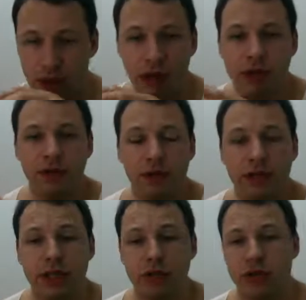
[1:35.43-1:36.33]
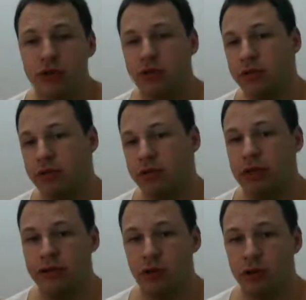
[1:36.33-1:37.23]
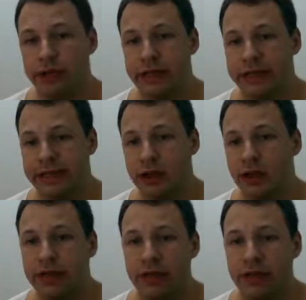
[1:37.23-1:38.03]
The first thing you need to do is to download and install